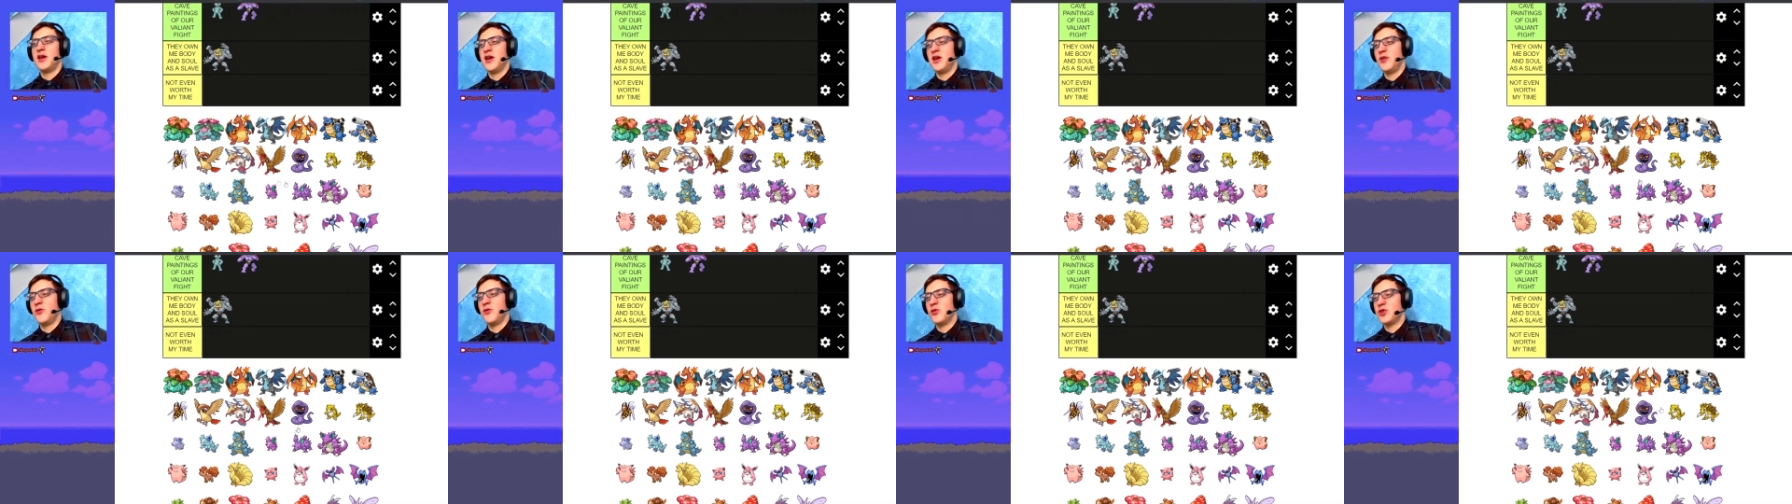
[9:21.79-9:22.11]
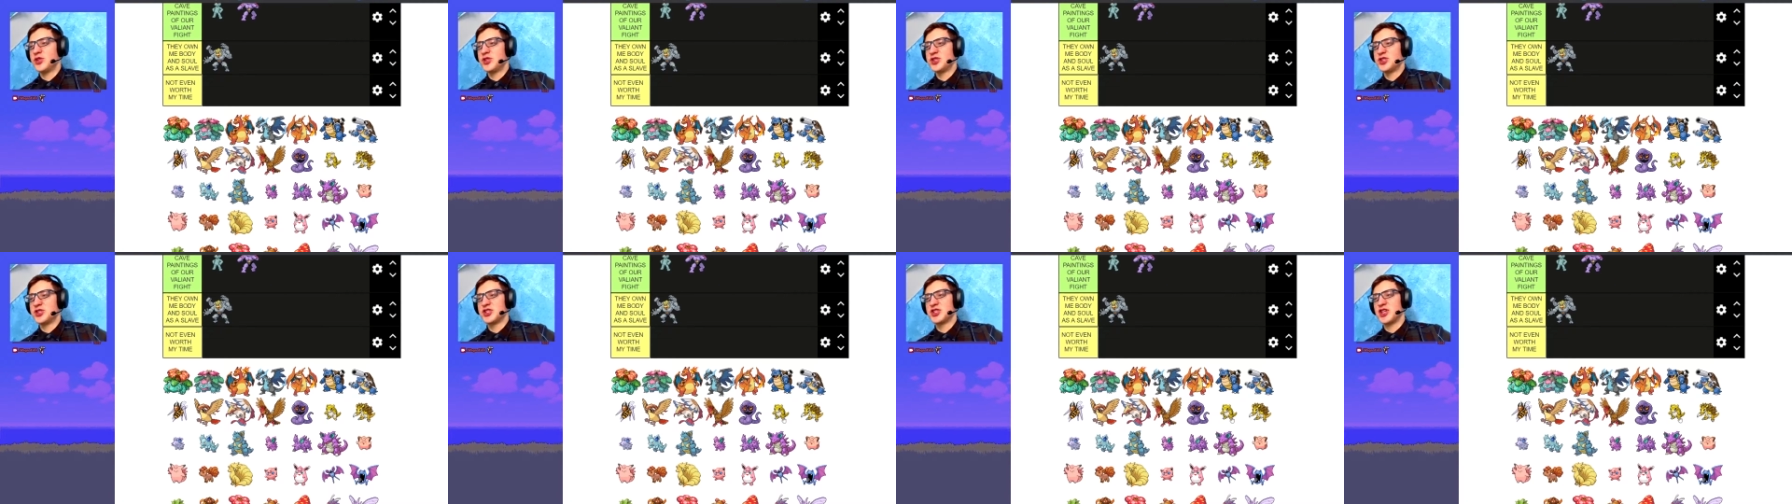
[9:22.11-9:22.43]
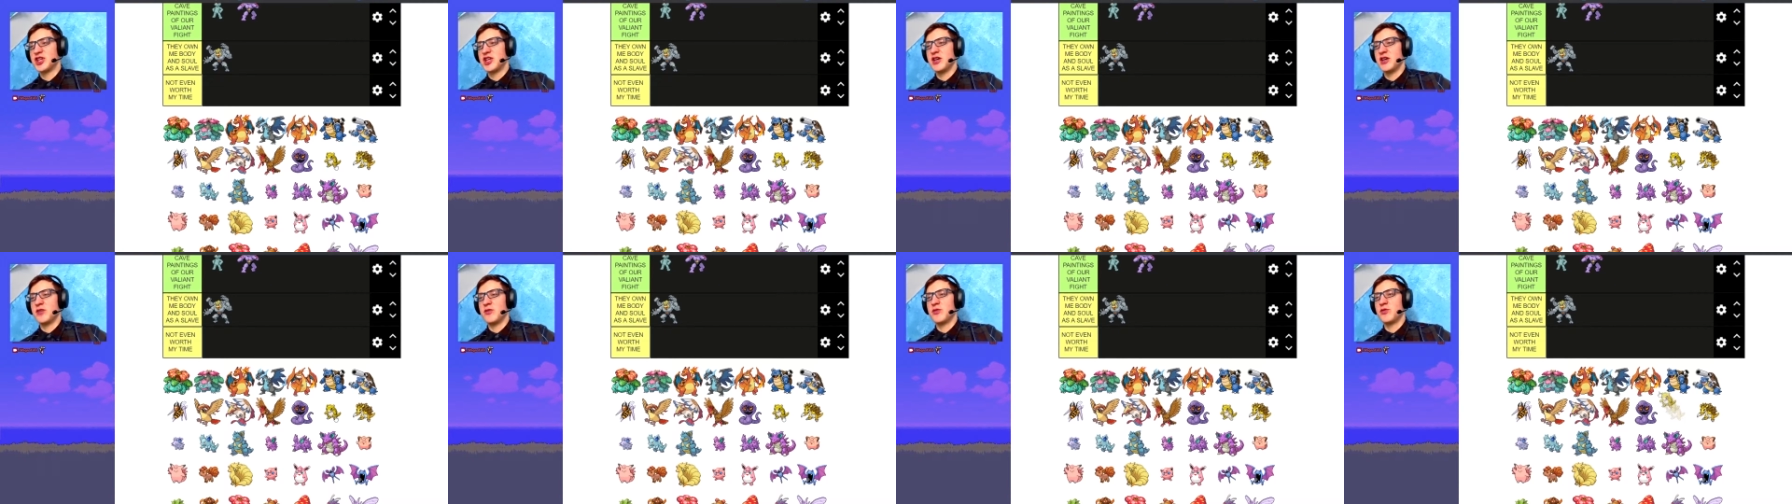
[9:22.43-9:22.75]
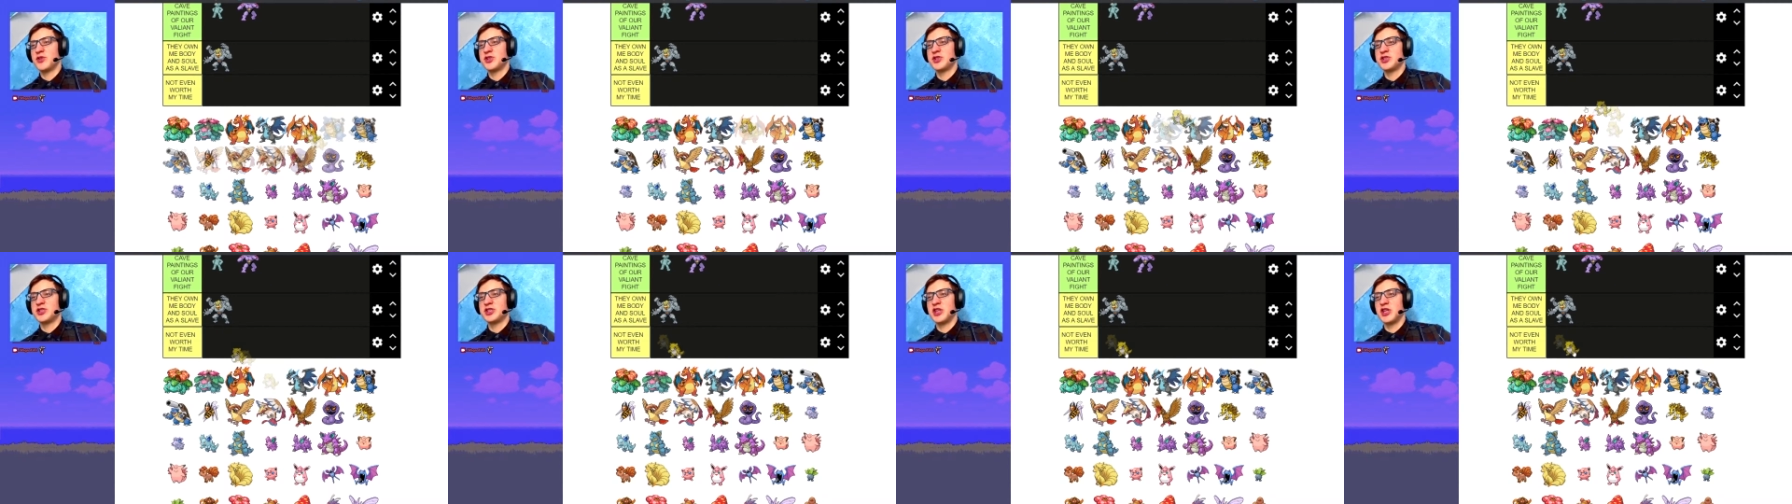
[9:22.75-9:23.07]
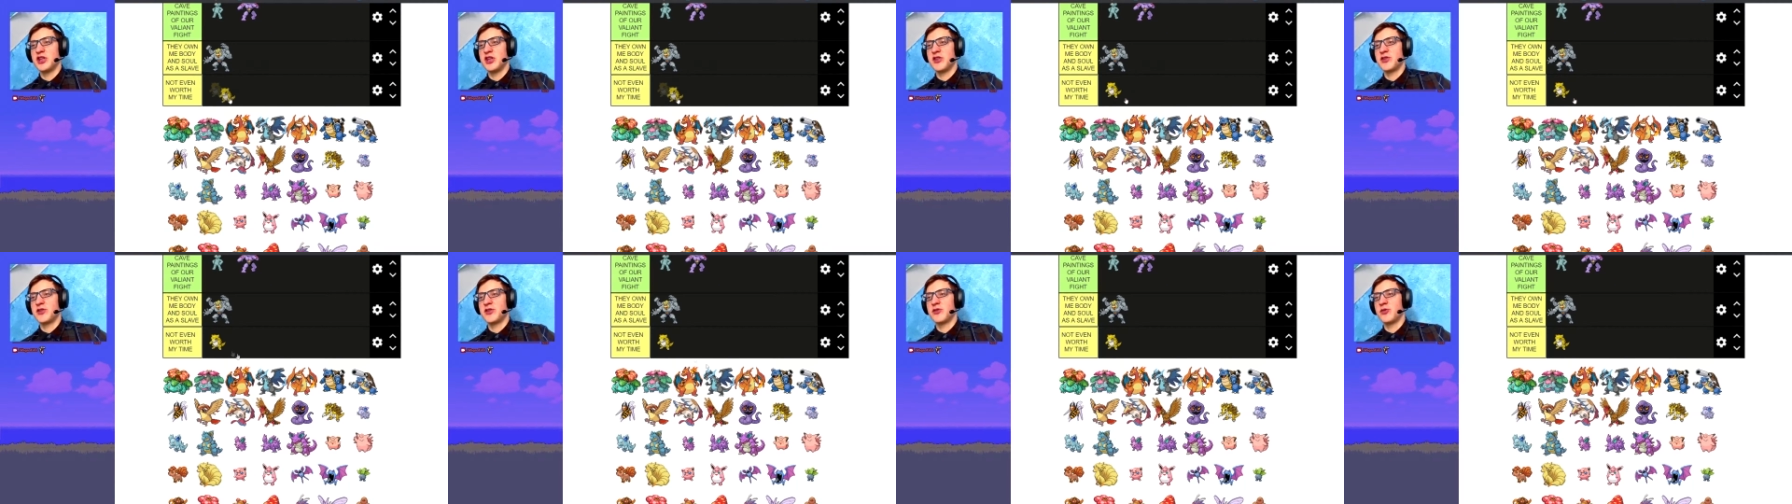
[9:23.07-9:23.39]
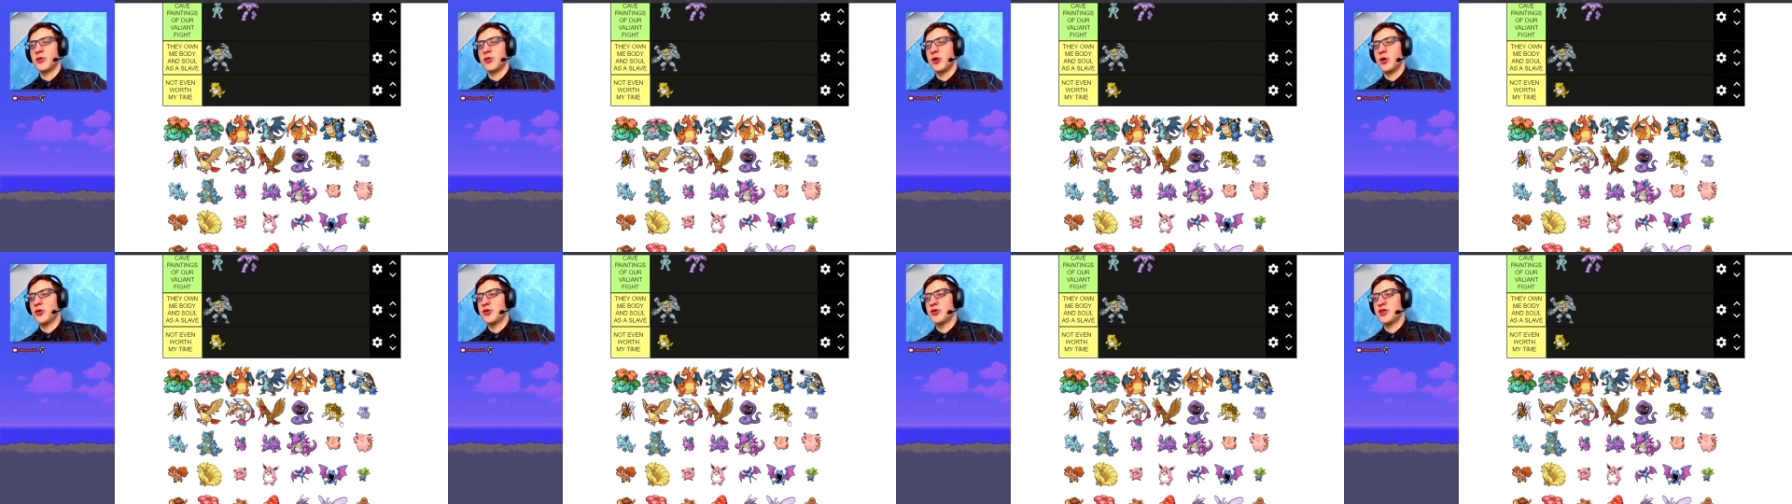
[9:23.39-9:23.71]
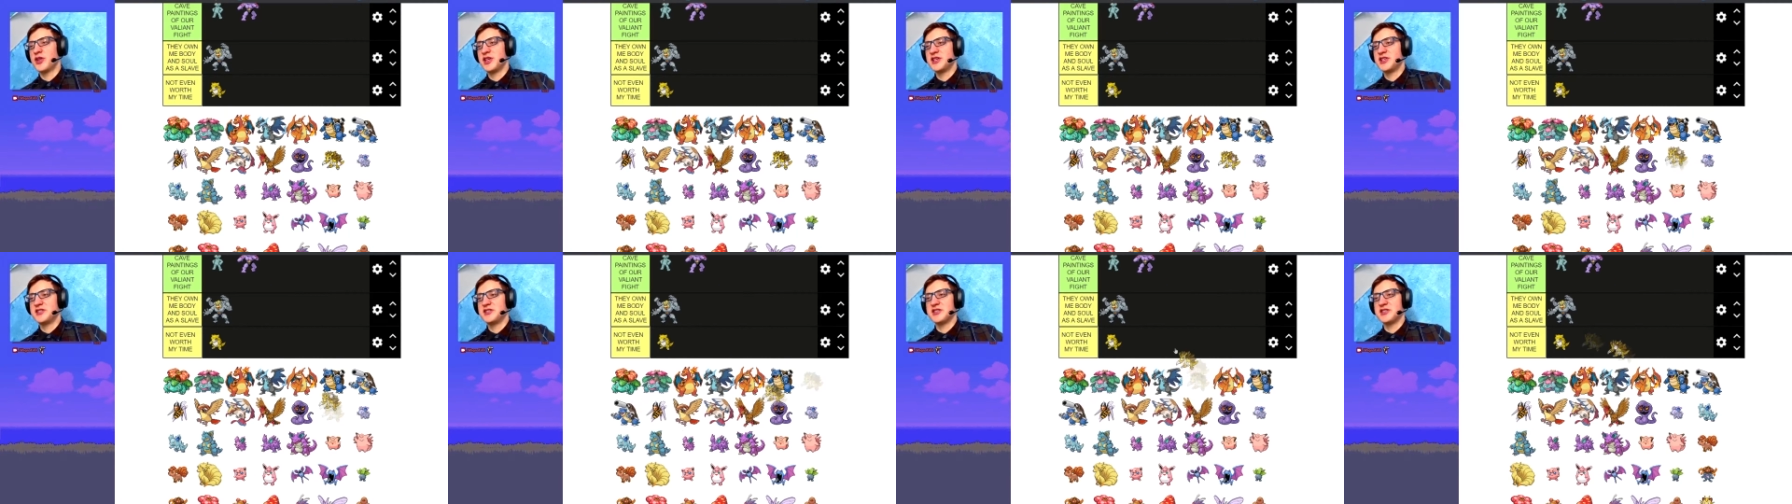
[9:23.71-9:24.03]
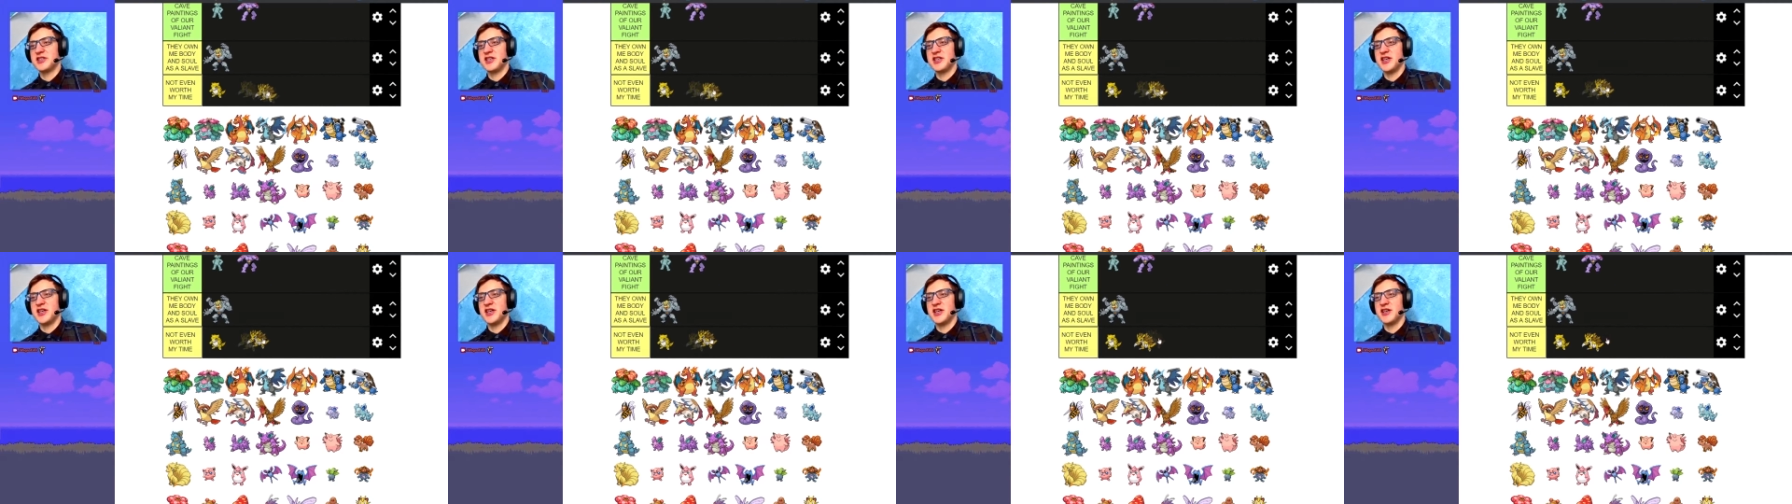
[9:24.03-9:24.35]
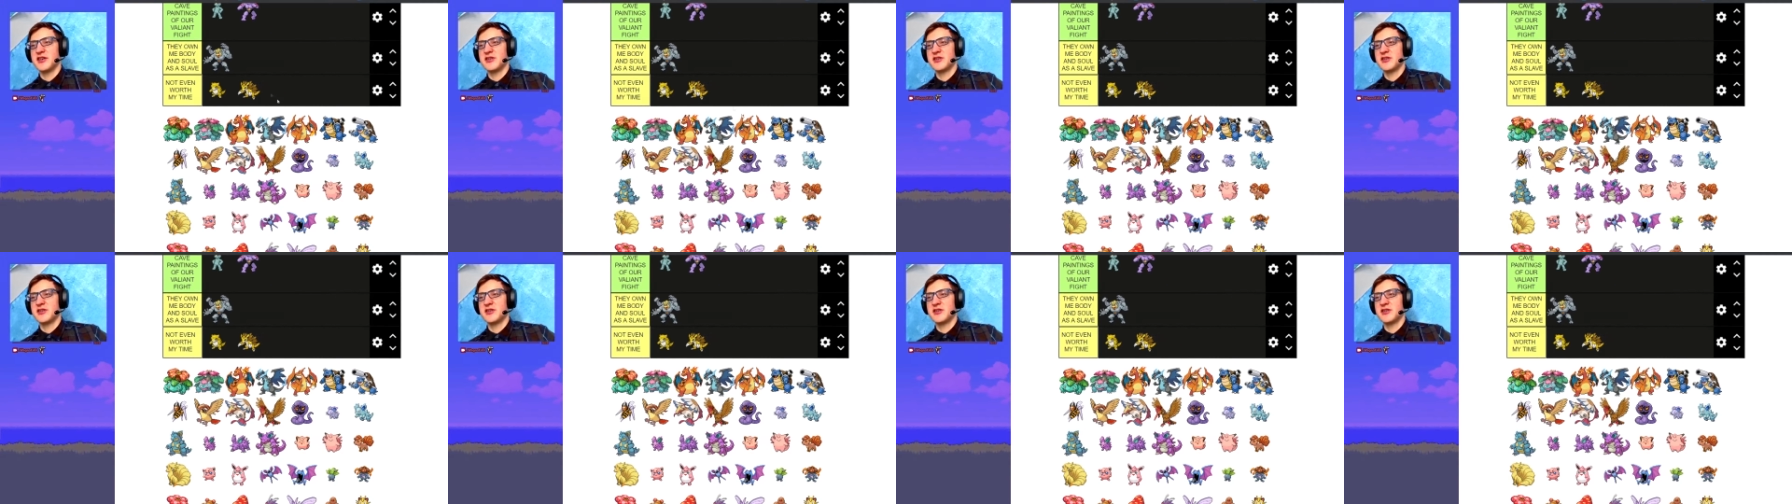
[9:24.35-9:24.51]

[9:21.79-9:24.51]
And we're just gonna throw things in here.